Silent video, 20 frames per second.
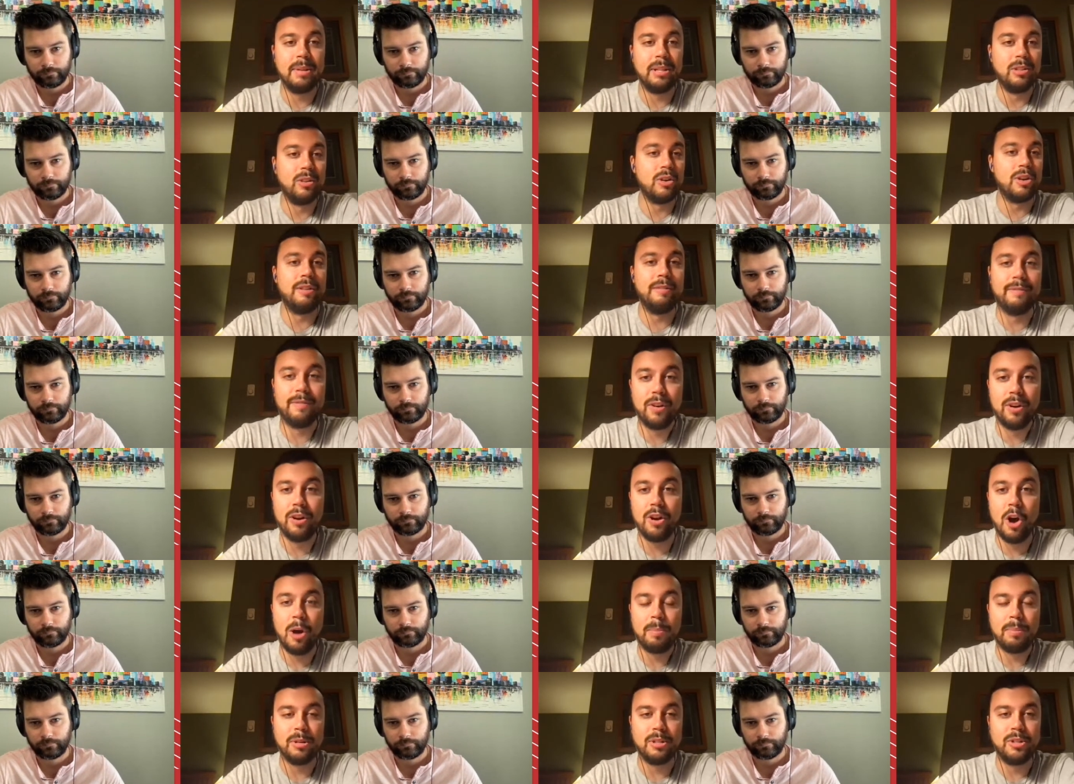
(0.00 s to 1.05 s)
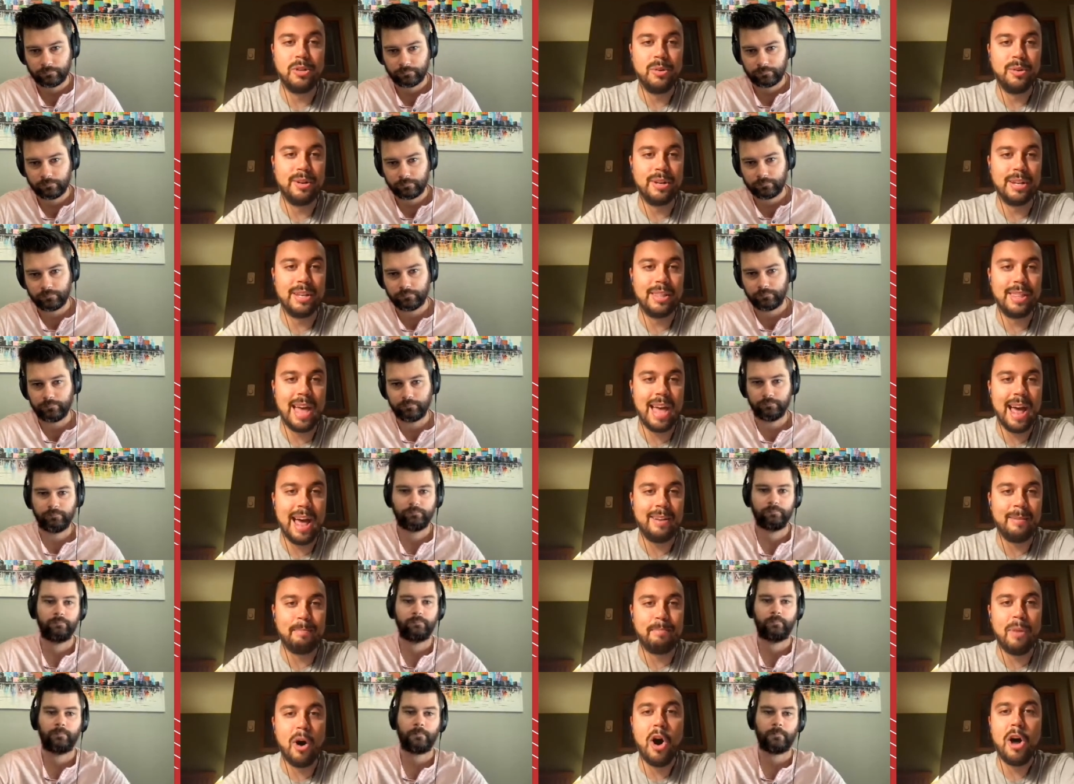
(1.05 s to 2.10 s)
Speaker 1: to be looking for an opportunity.
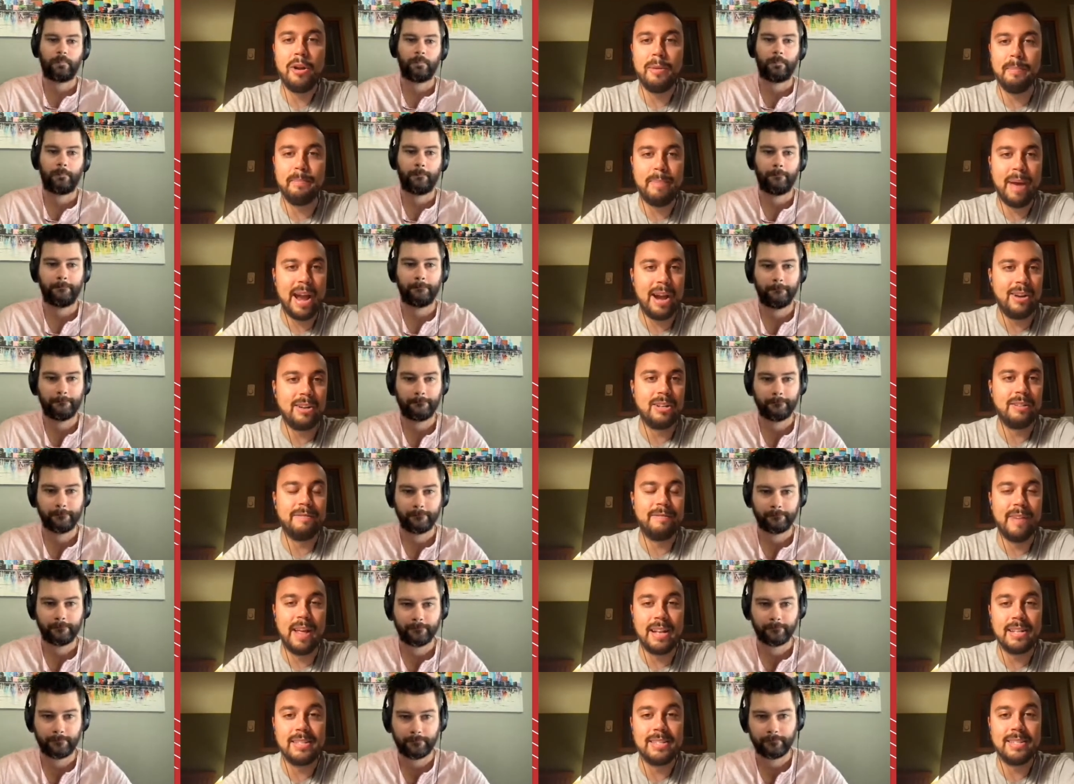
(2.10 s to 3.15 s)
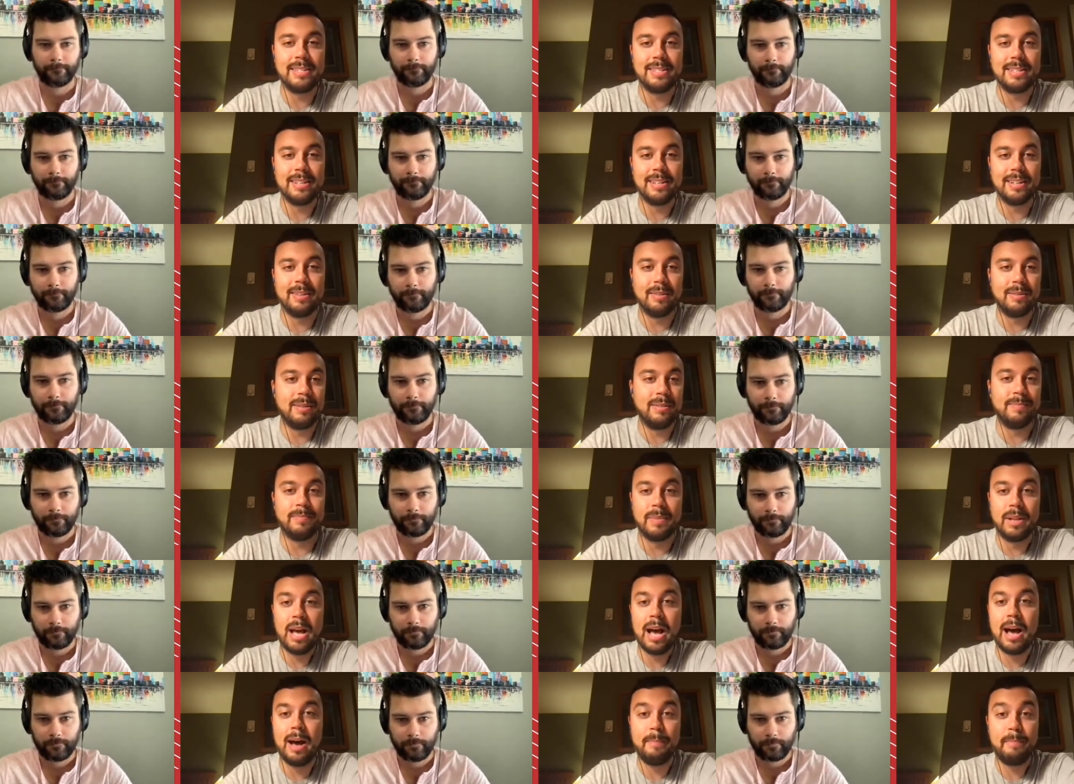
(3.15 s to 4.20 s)
That bottom pair defense
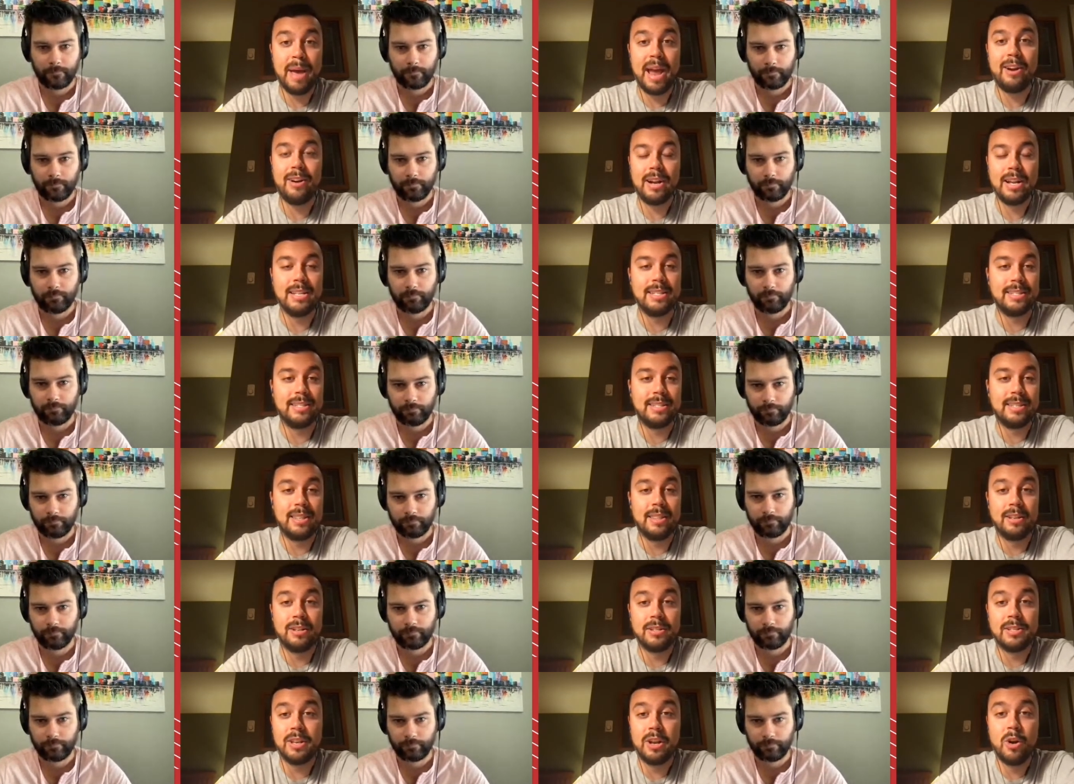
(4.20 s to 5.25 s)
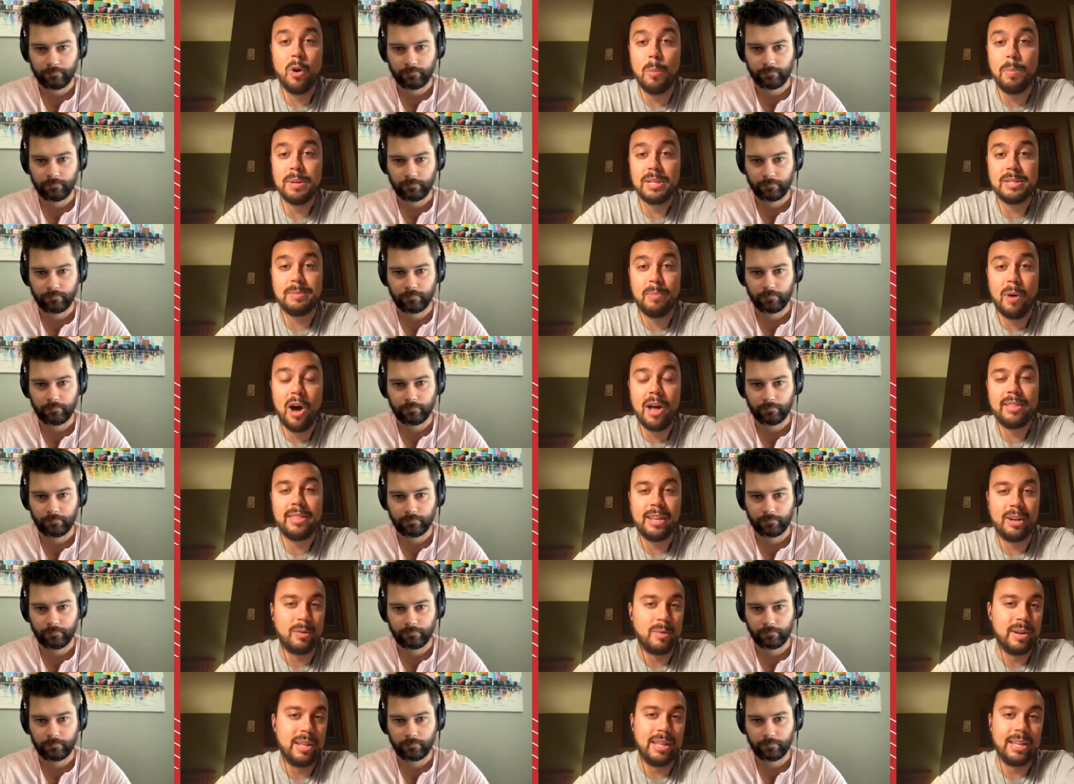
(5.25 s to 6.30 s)
pair is, there's an open spot
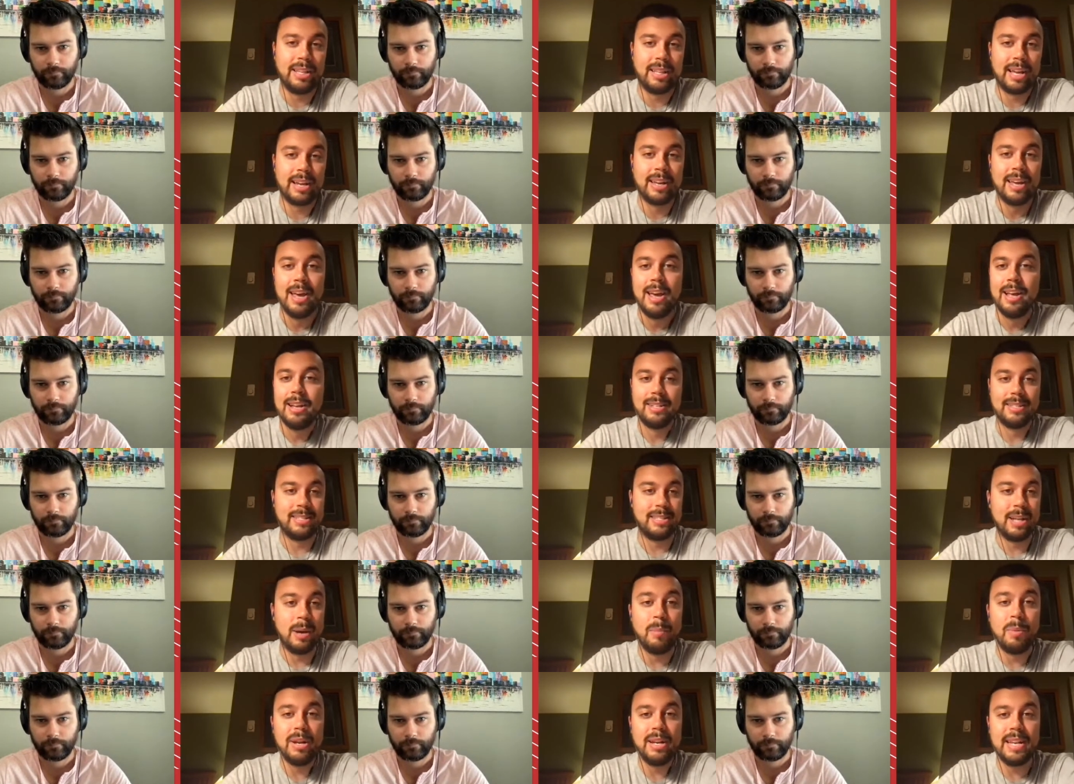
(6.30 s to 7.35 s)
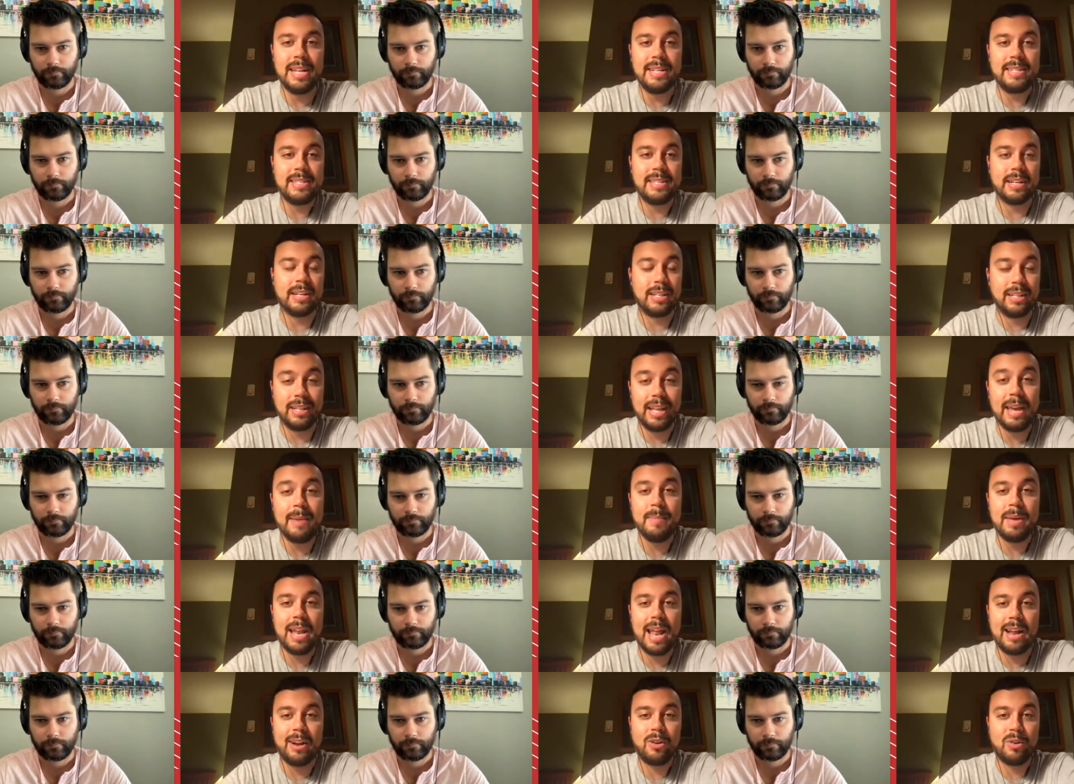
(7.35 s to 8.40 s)
there, really. Like, someone needs to claim
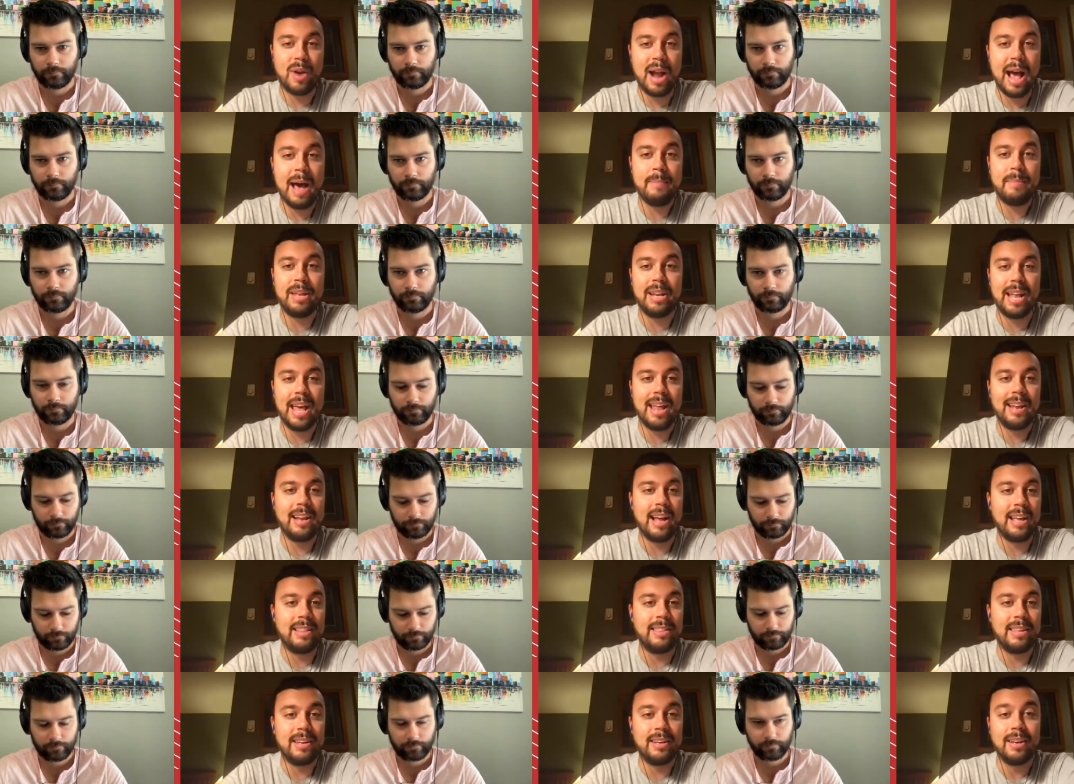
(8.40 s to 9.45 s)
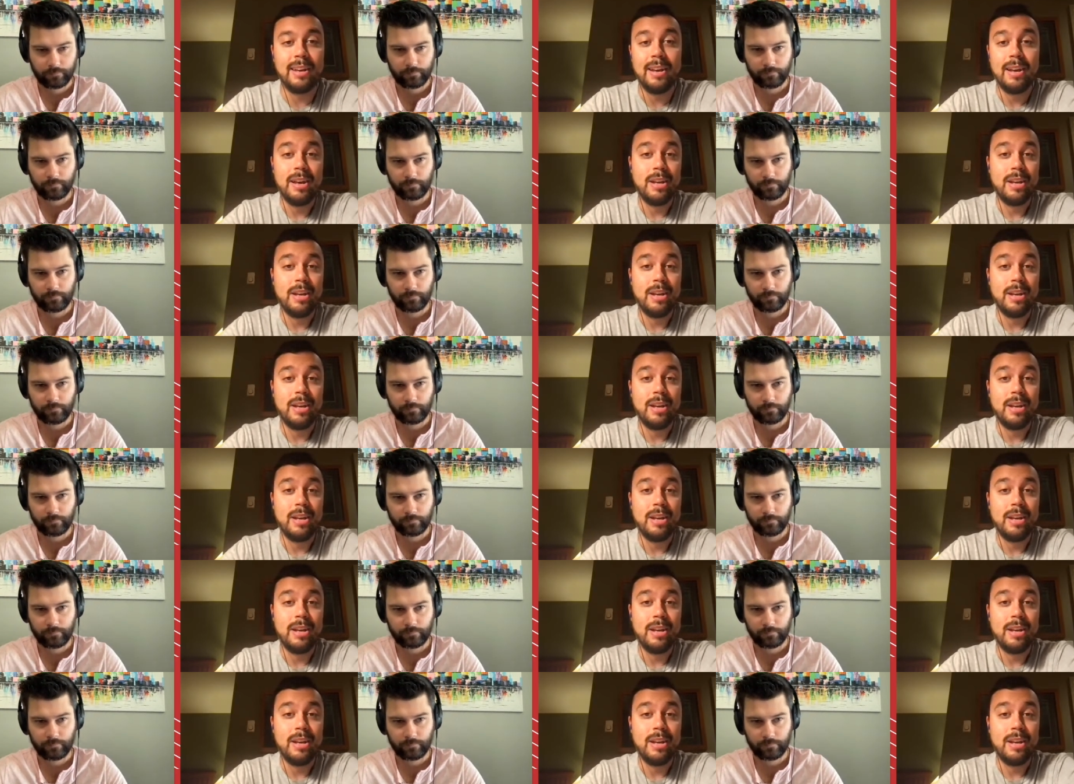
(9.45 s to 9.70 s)
it and grab it. And I think